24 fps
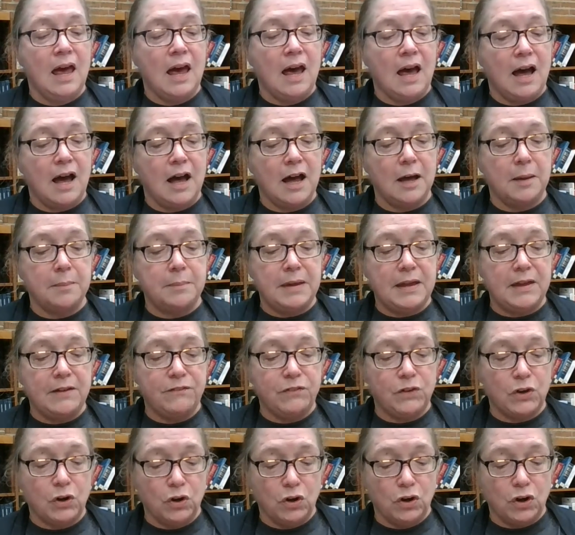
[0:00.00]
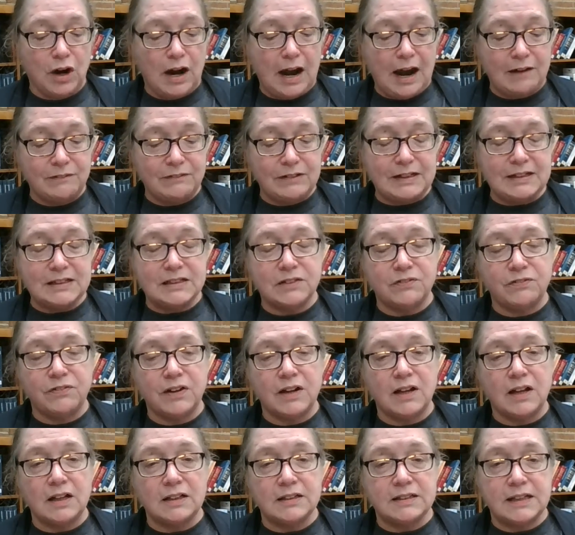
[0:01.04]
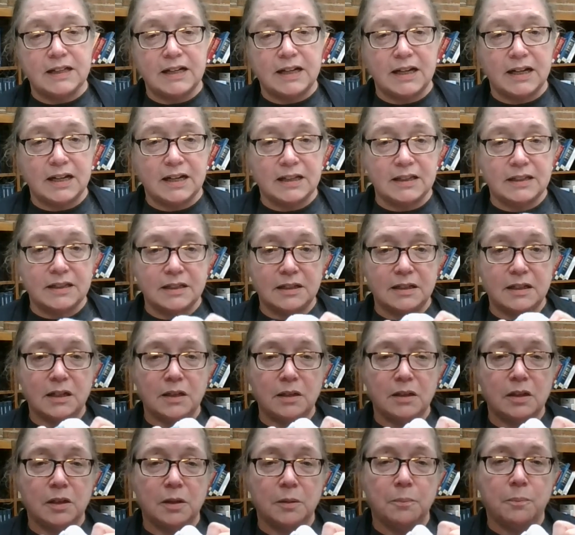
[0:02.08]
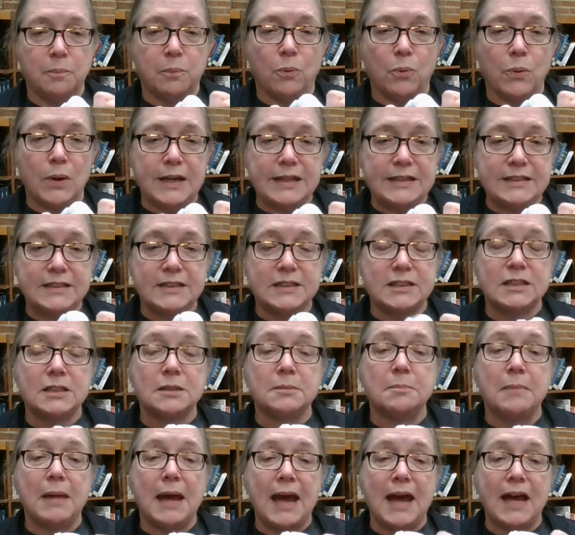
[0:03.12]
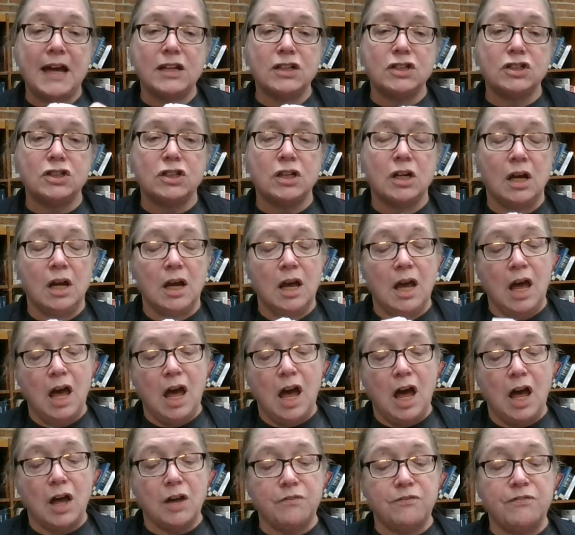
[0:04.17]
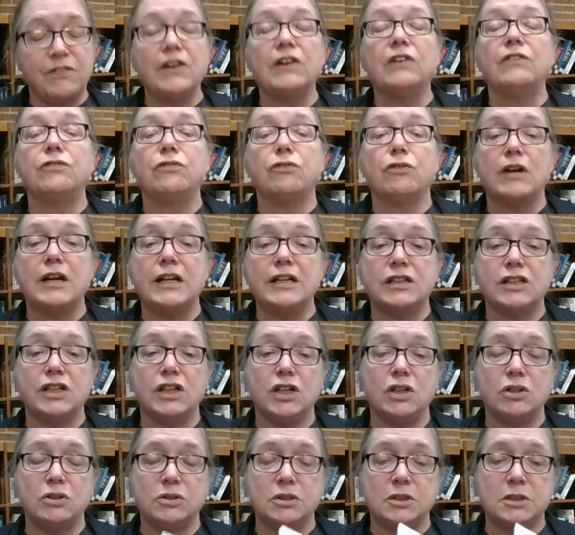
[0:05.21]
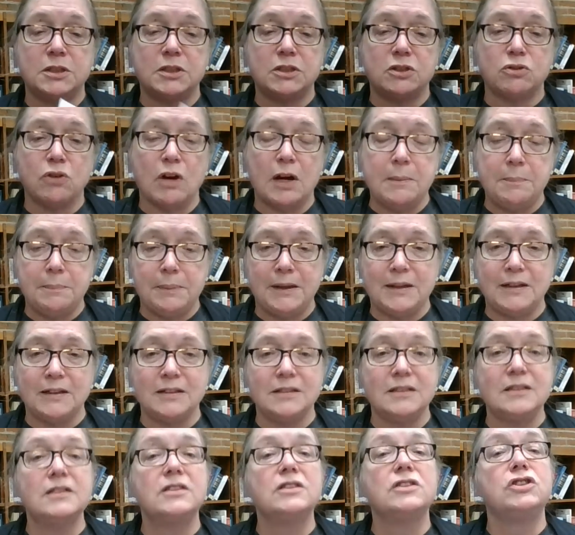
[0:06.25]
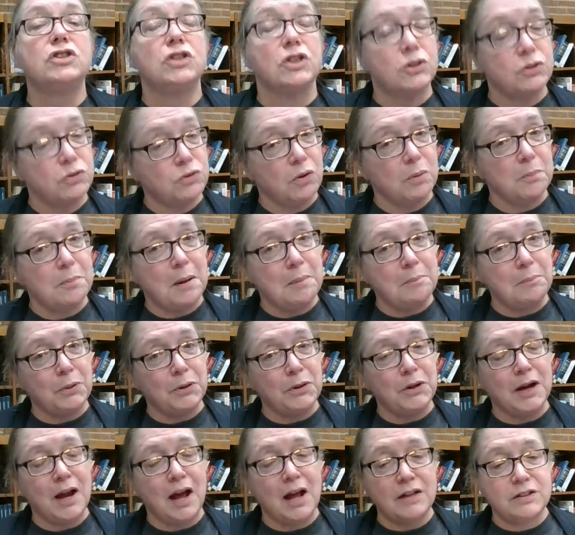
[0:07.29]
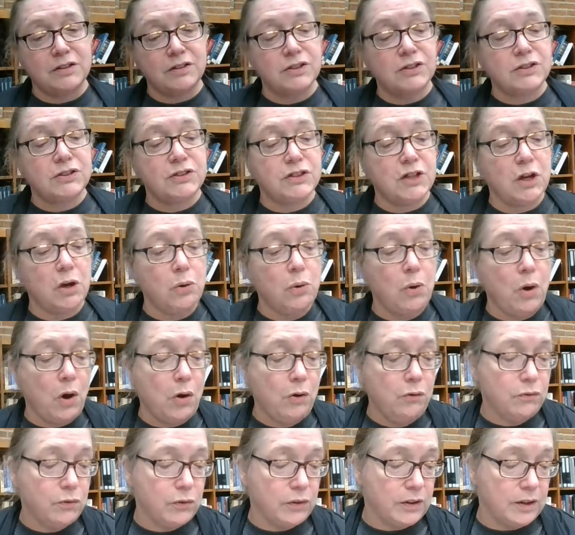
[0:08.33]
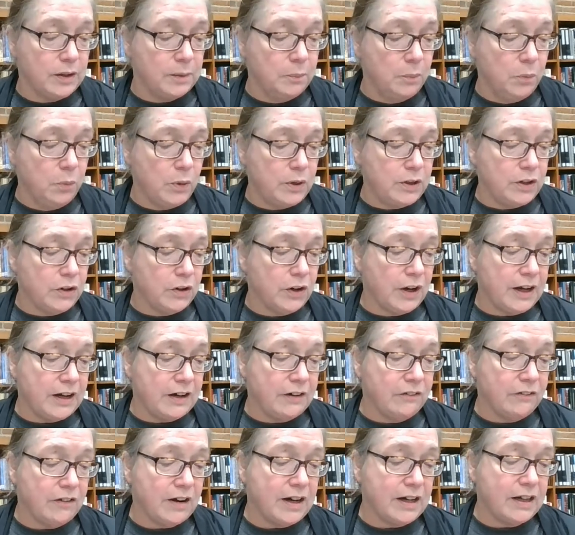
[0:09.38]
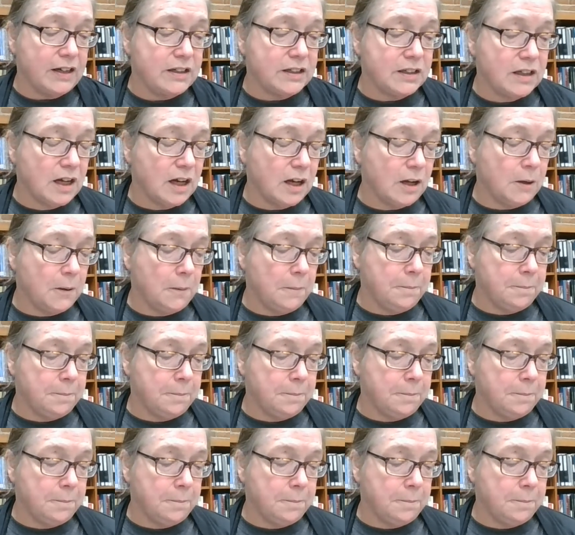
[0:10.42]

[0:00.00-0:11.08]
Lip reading: if you're having difficulty getting the points to match, feel free to use straight pins. Just remember not to sew over them when you're getting ready to go.